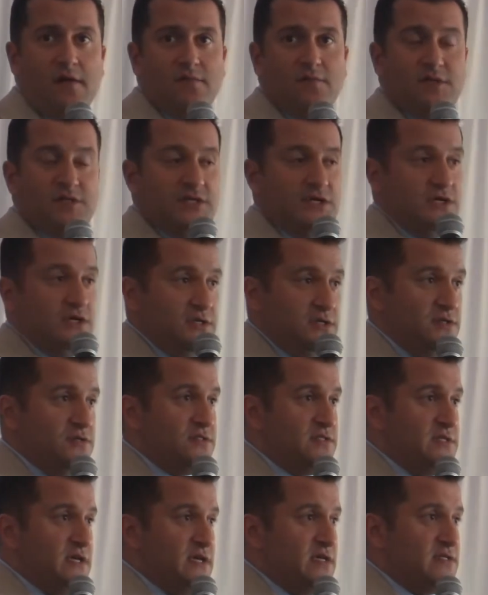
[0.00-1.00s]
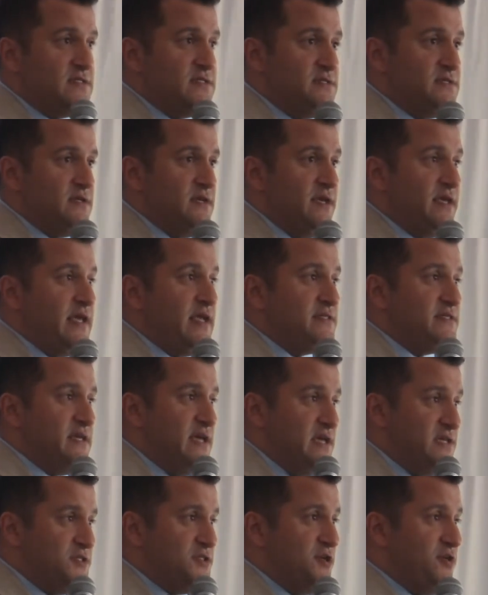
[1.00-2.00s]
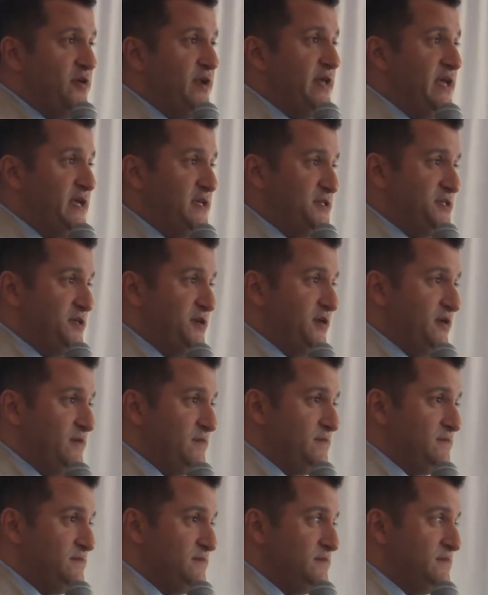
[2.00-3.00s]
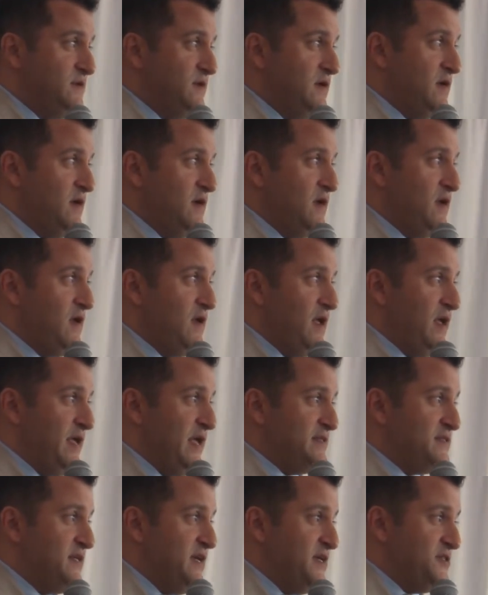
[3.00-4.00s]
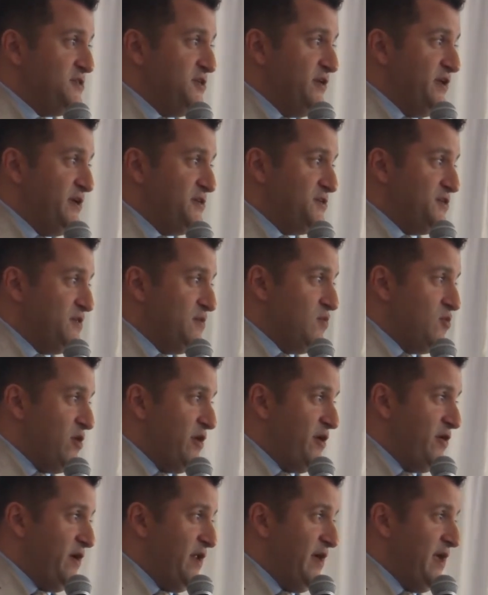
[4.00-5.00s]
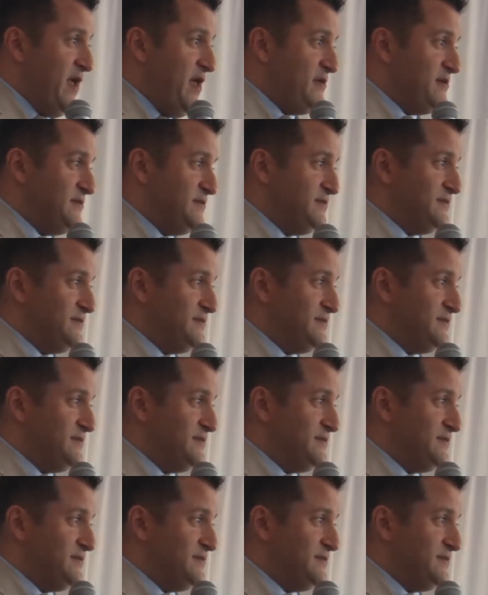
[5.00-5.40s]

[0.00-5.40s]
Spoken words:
But the good news is, it gets easier and easier. It gets easier and easier the more you're in it.